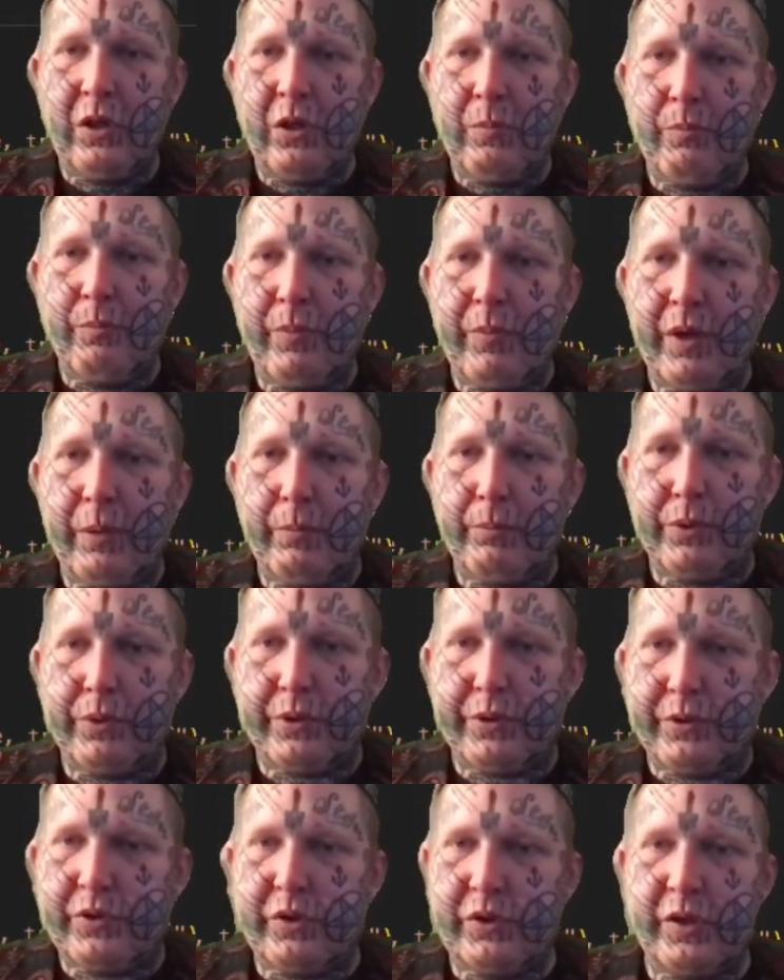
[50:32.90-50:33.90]

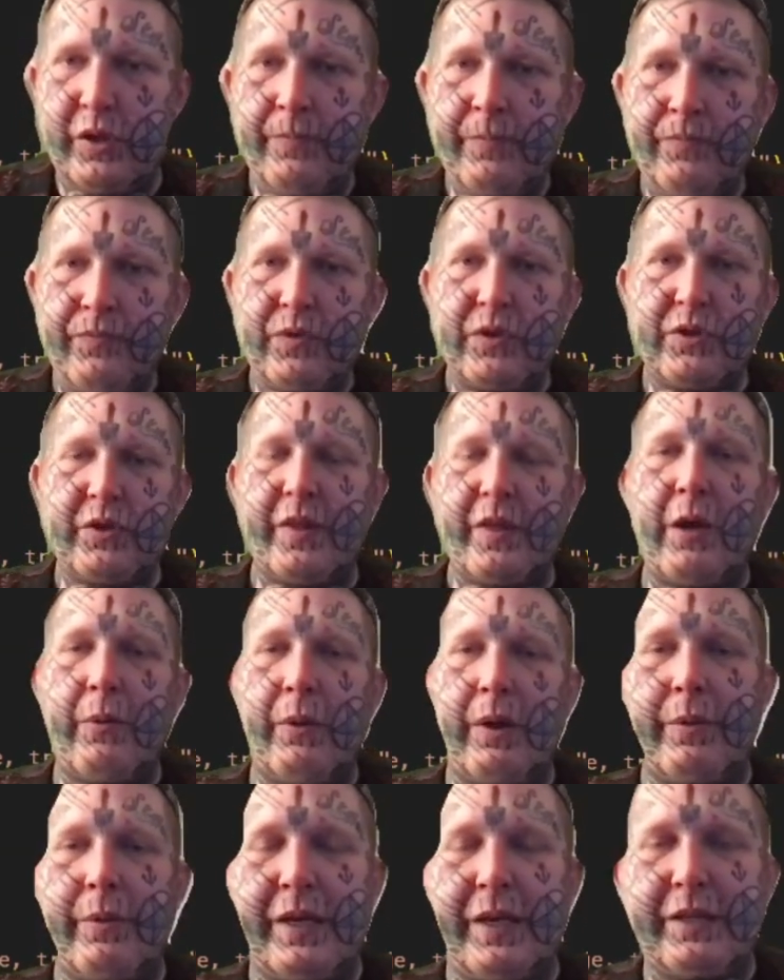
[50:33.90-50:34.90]
members. So that
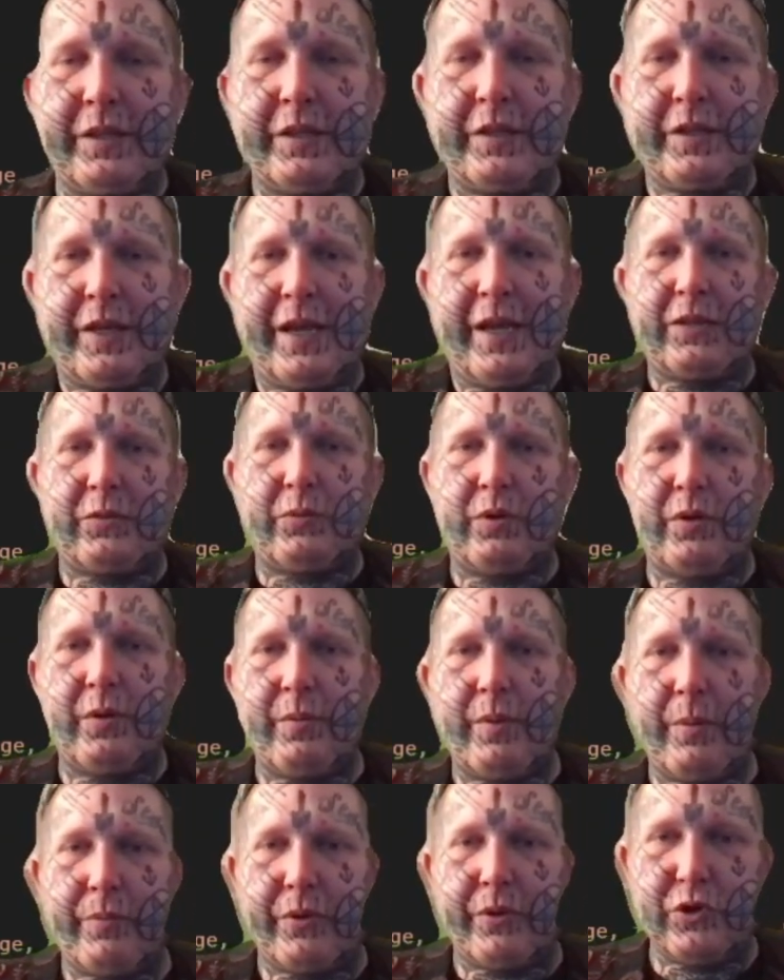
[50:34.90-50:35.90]
way we can detect when a
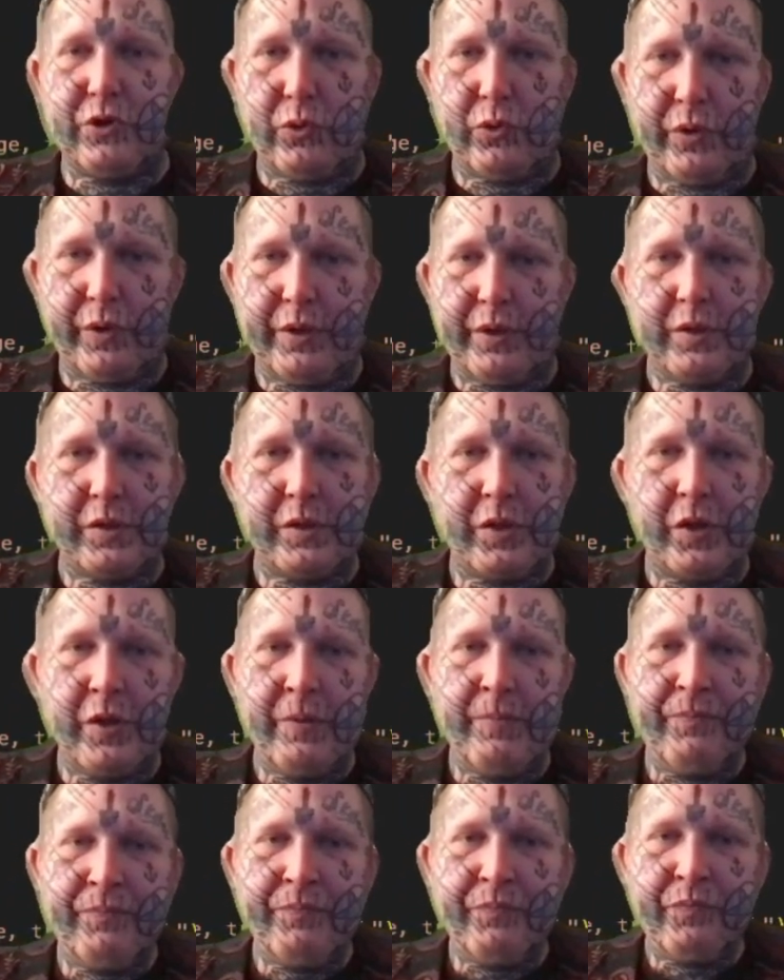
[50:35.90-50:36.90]
member joins.
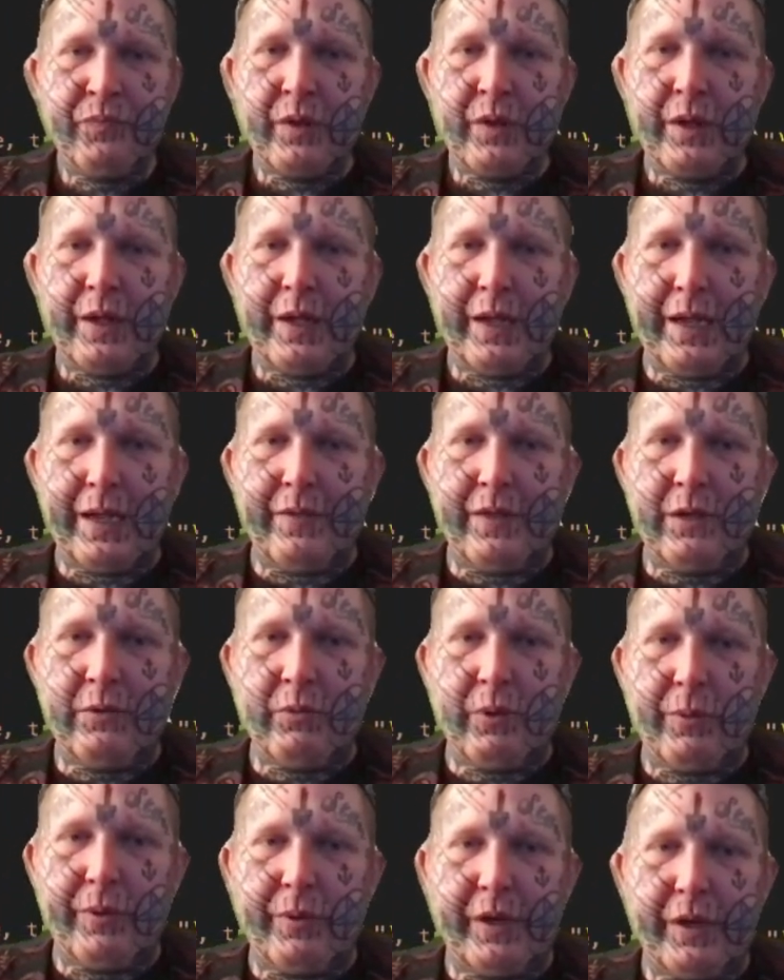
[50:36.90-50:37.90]
And then
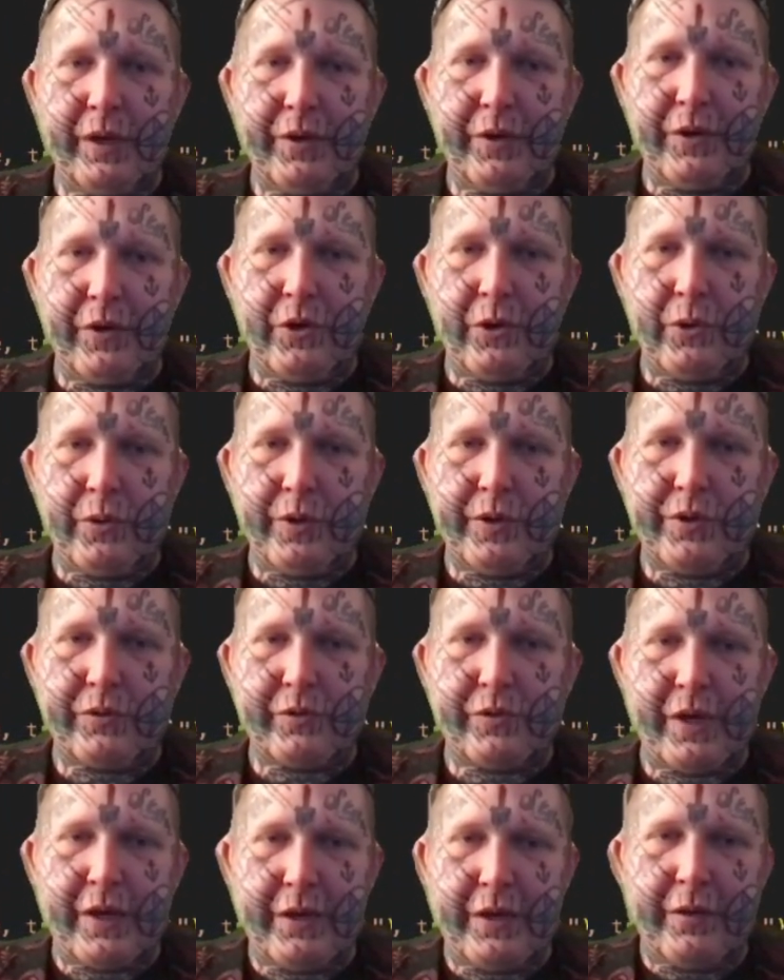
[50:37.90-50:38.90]
what we need to do is
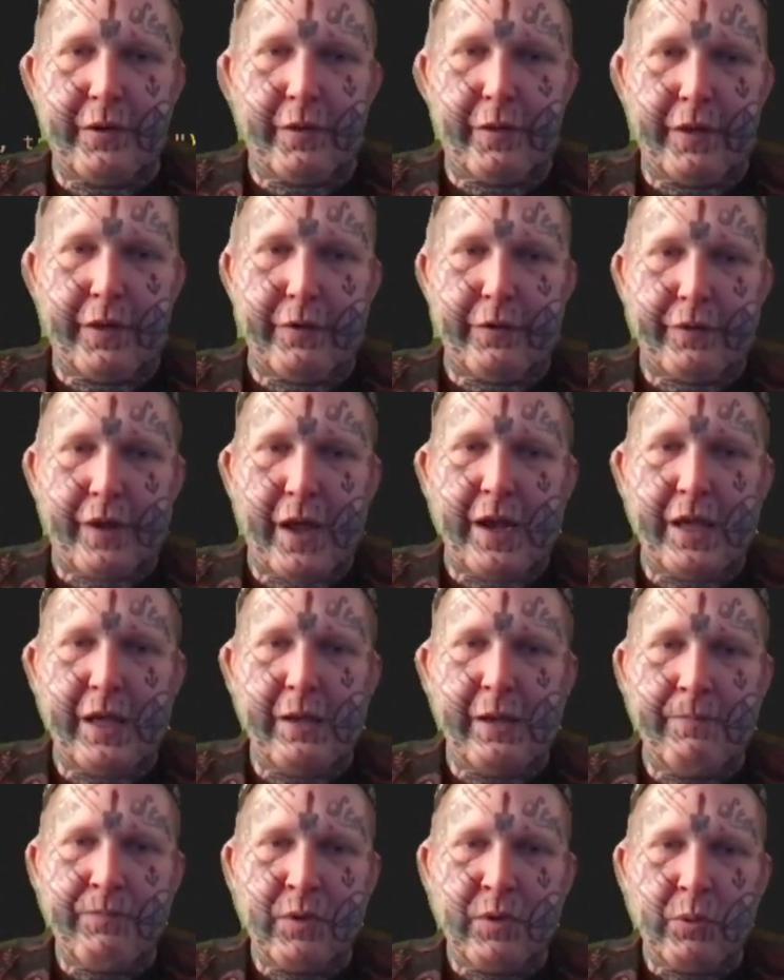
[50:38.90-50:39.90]
right under the
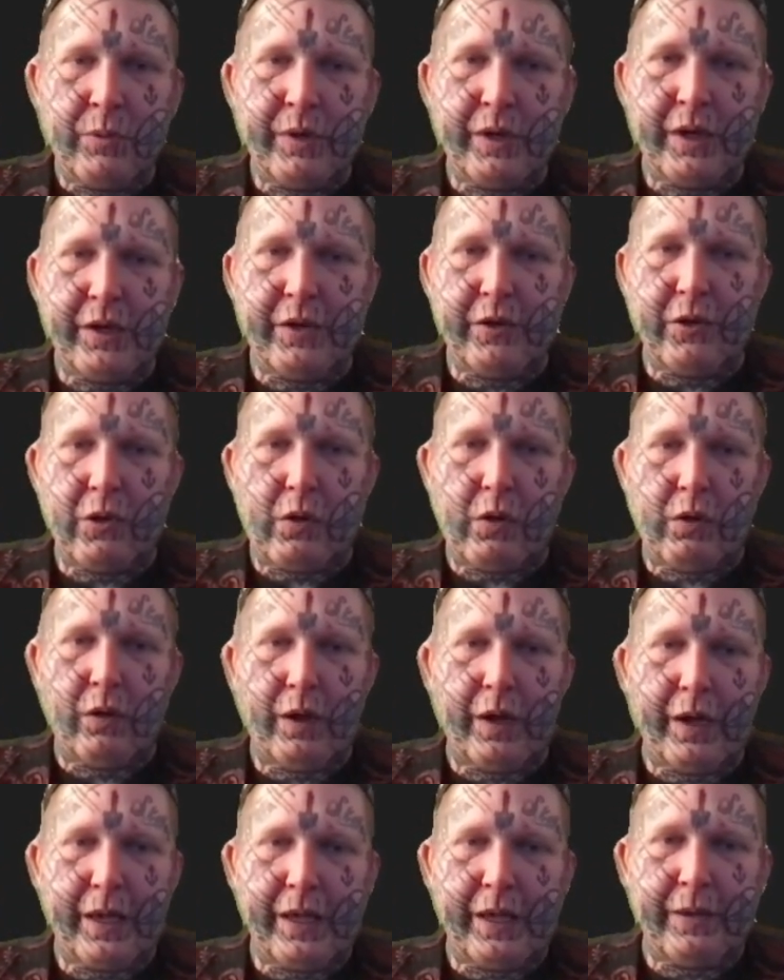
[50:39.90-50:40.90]
ready, we need to do
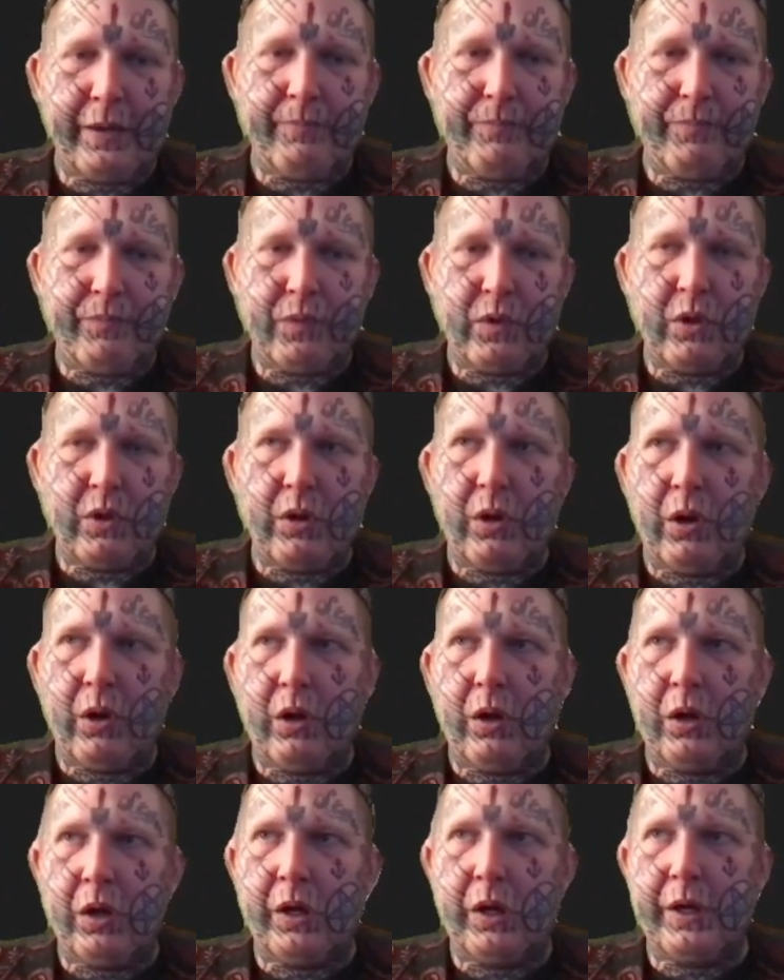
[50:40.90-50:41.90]
client
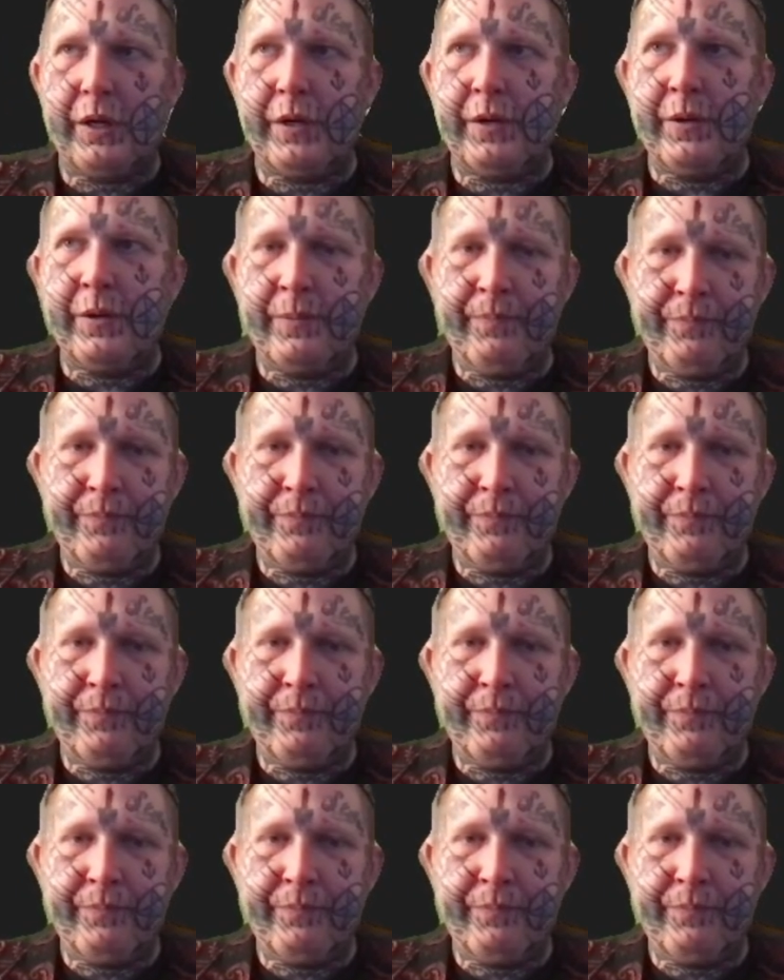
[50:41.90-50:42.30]
on